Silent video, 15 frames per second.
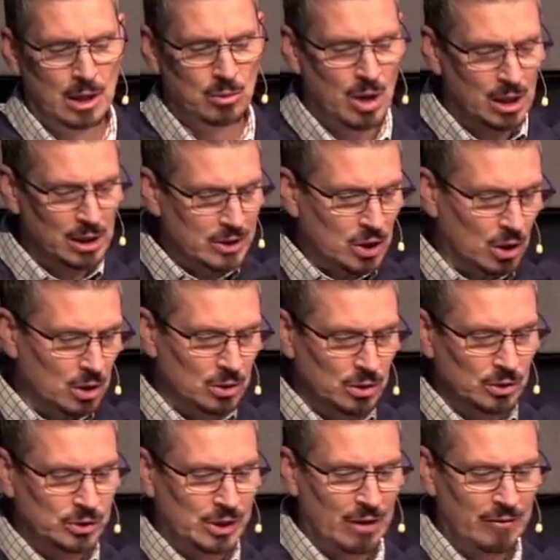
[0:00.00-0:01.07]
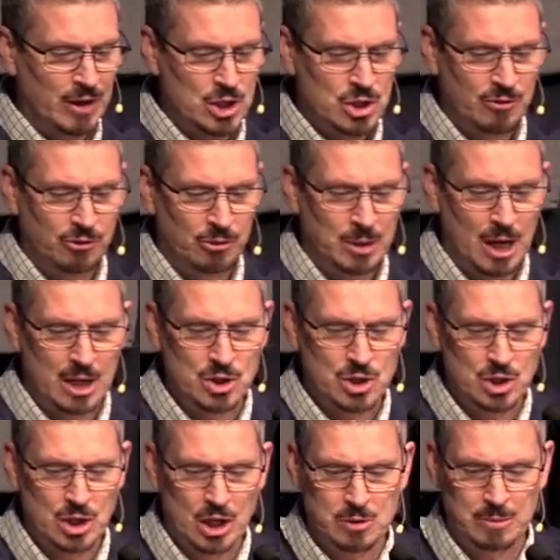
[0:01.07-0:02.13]
And while eternal salvation from
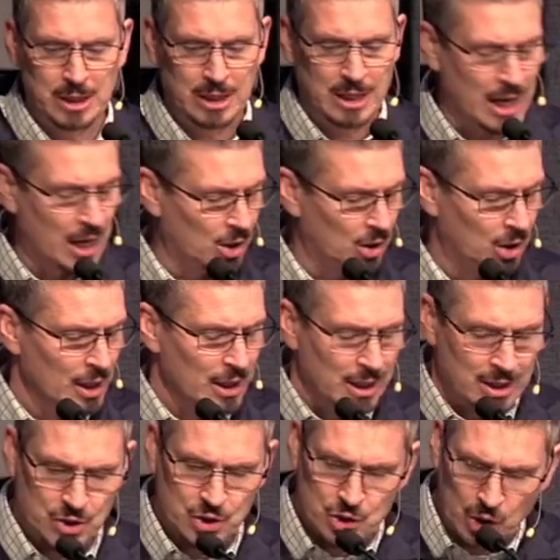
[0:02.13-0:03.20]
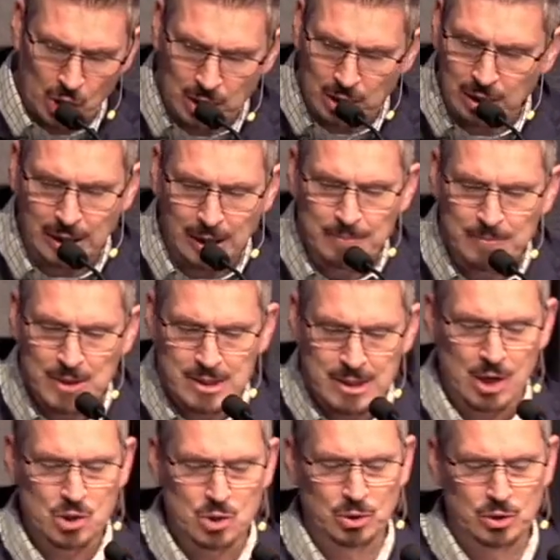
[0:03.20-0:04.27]
God's judgment in hell is certainly
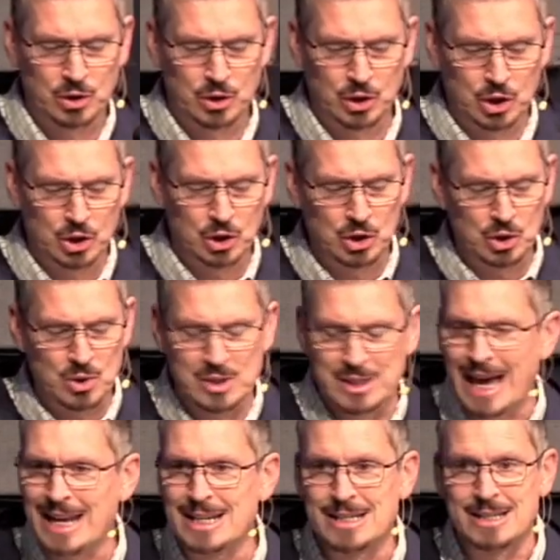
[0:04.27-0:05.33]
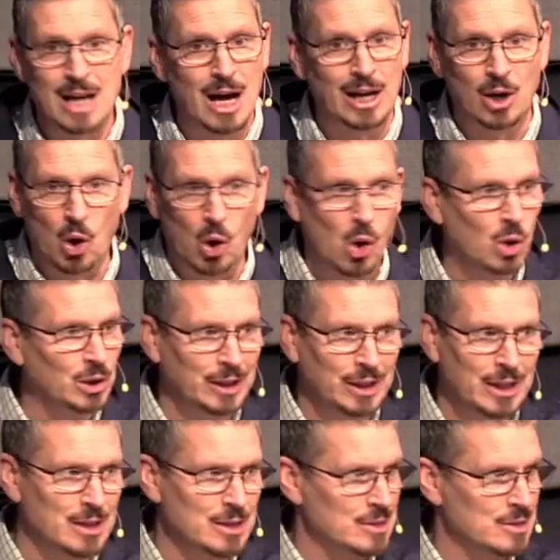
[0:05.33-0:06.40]
central to the good news, that is not all
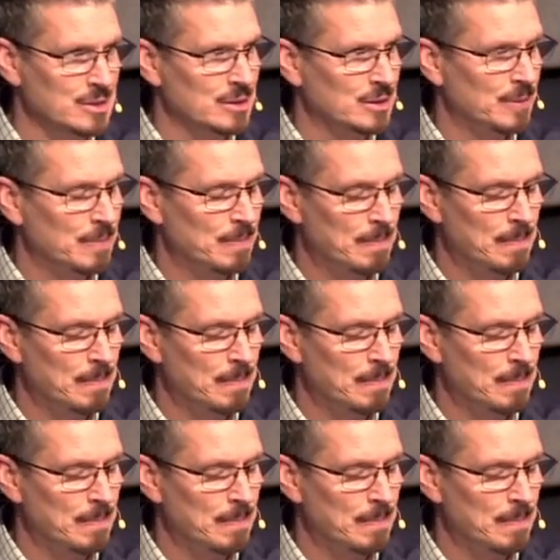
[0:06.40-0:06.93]
it is.